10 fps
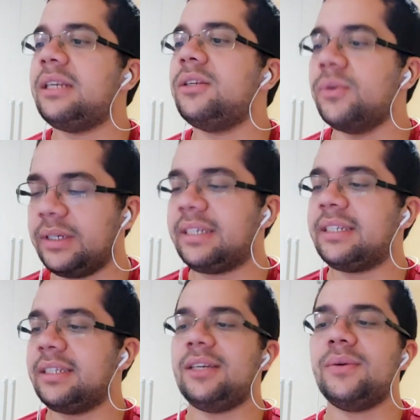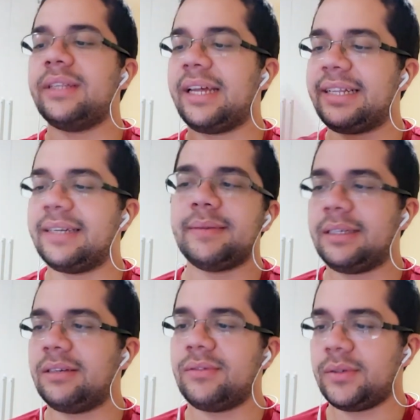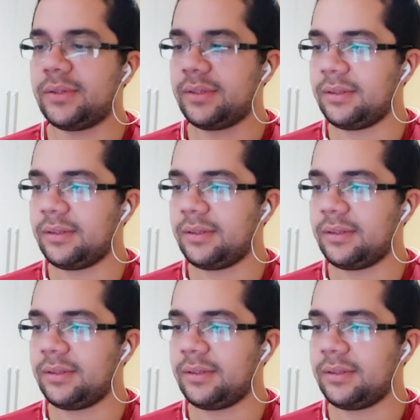I knew it. I knew it had something evil.